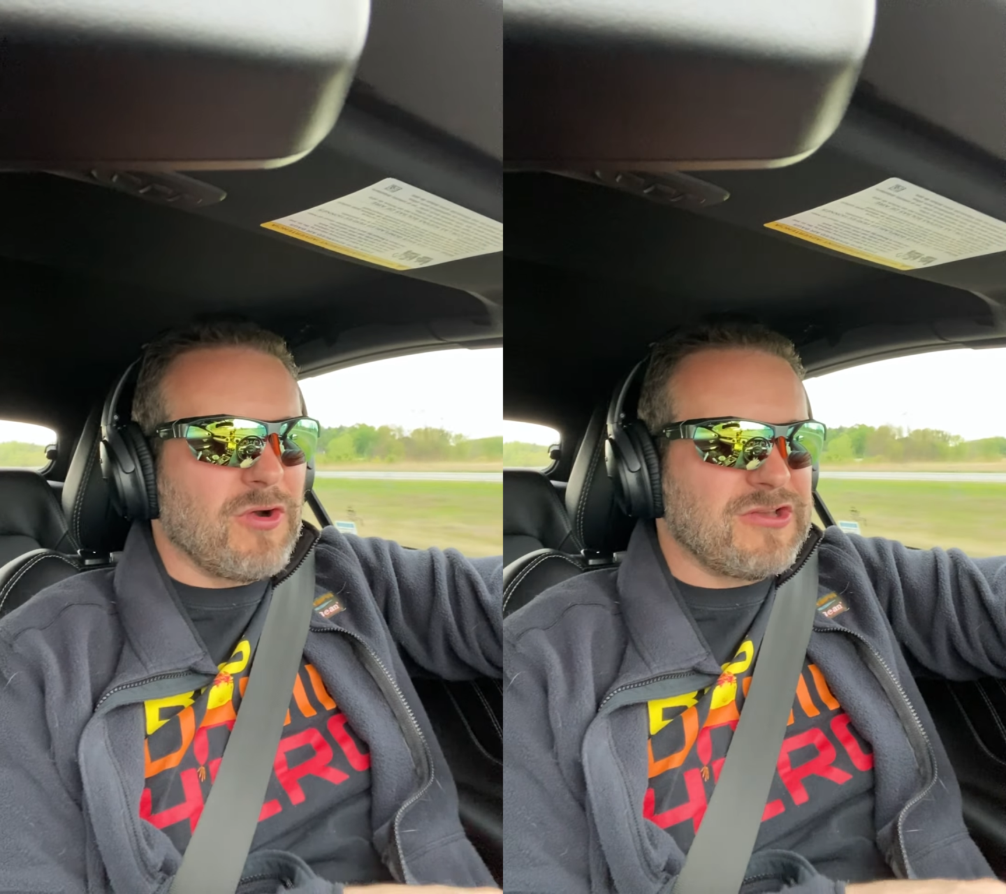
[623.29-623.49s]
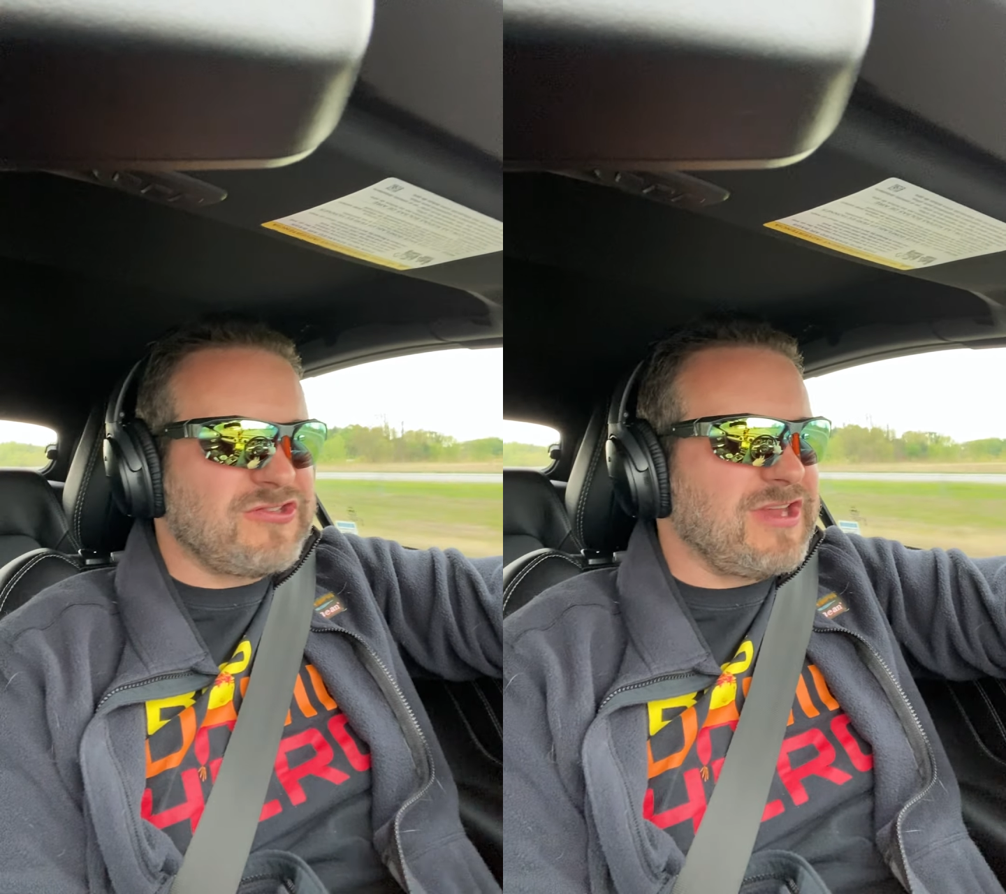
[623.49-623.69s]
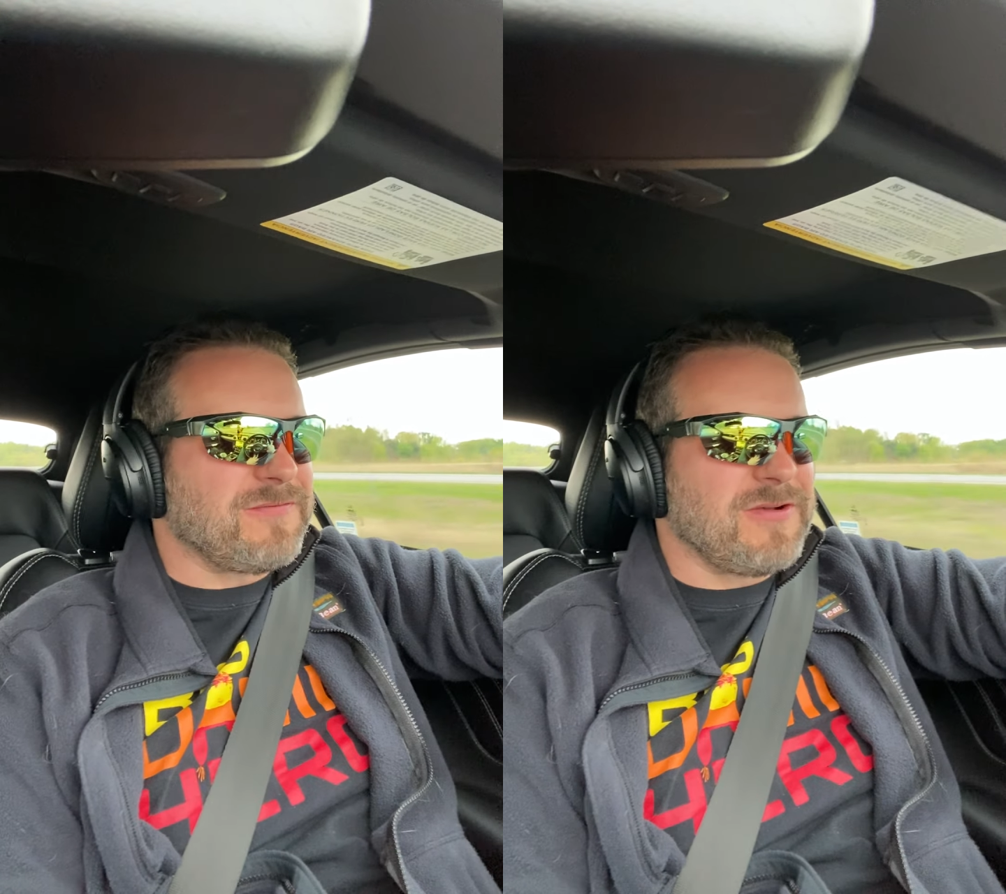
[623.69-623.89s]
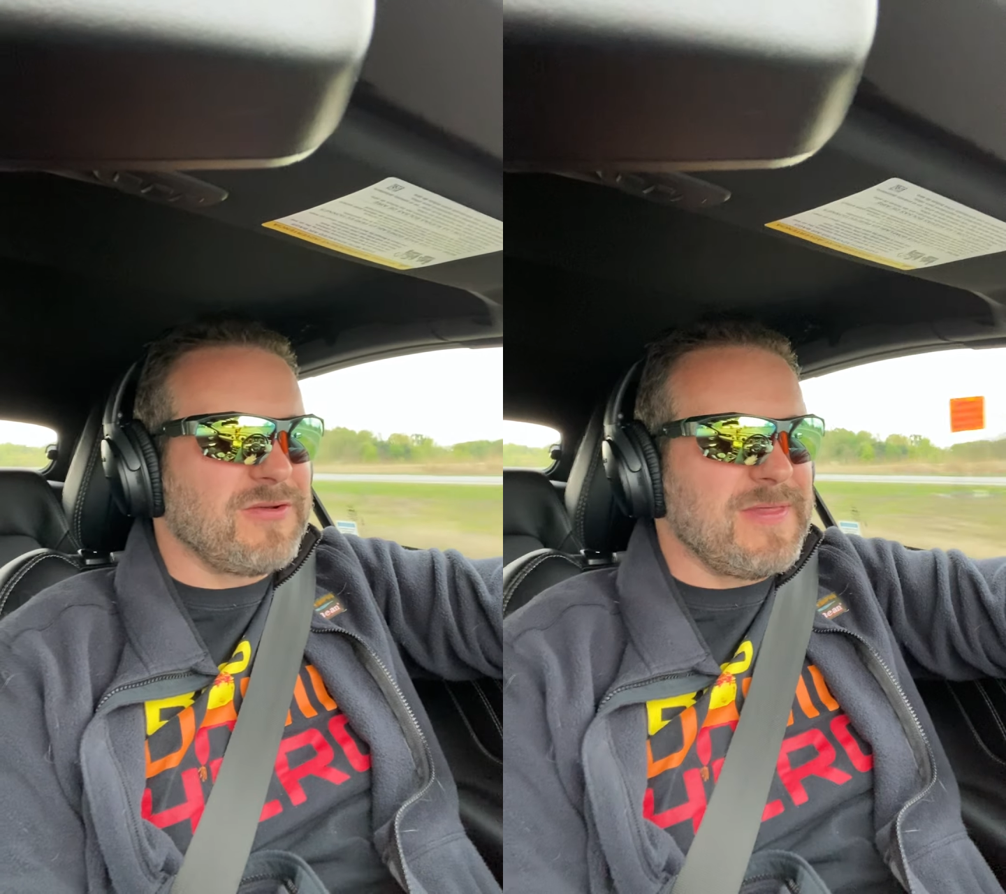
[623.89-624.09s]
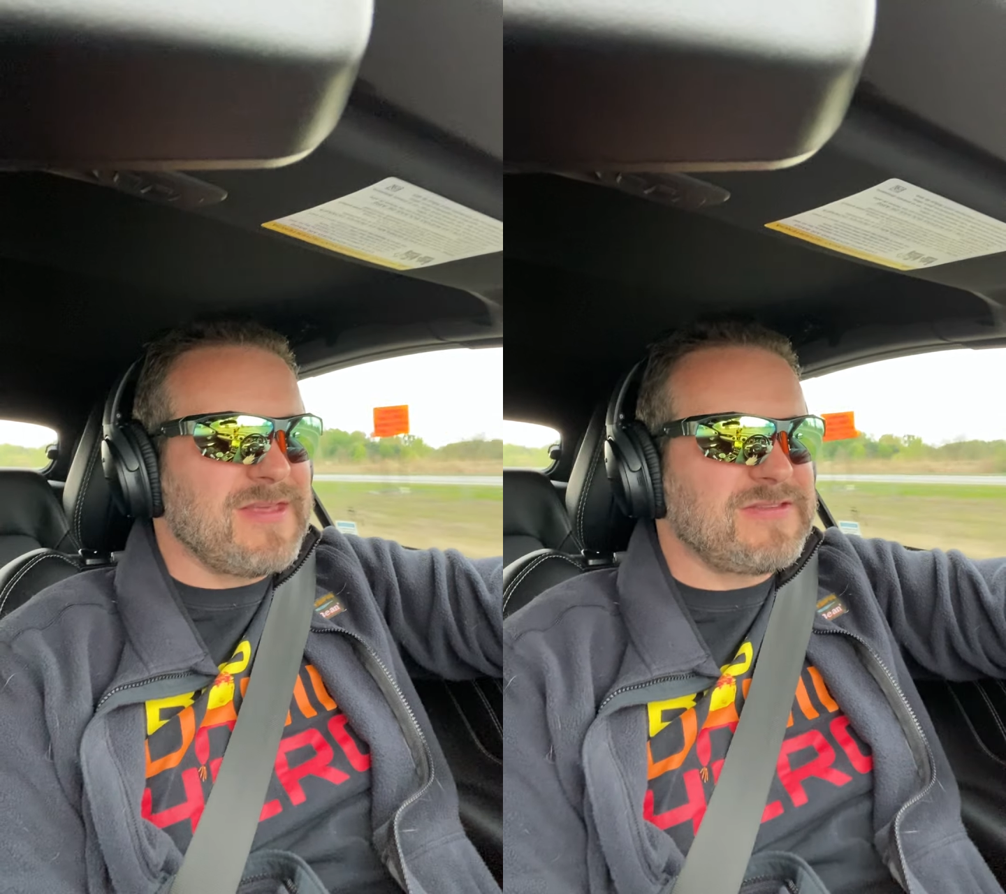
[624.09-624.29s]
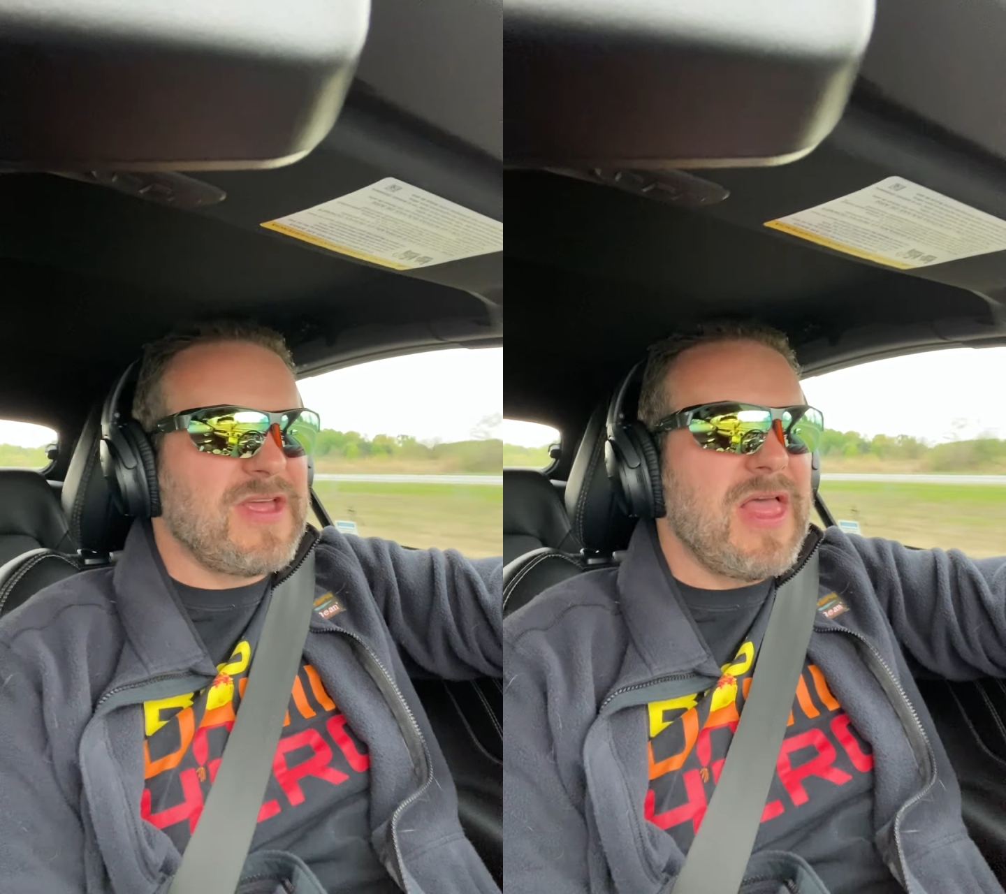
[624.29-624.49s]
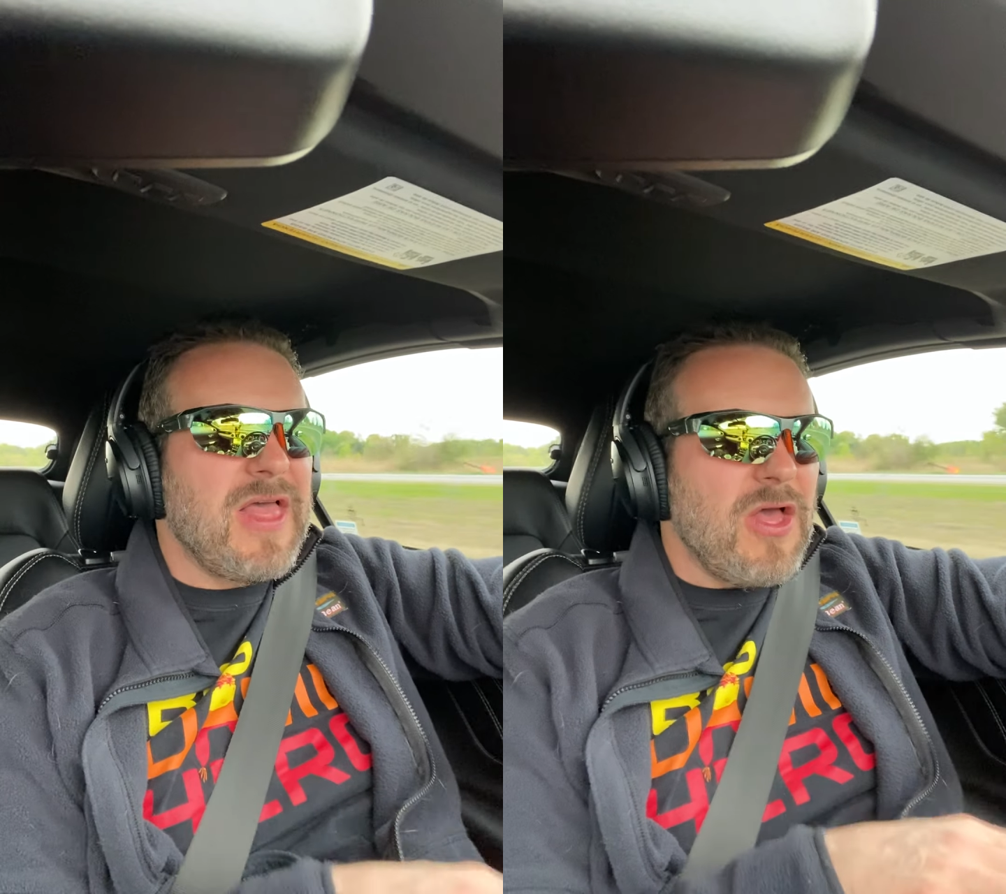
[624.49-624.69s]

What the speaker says: or a cheat for doing this.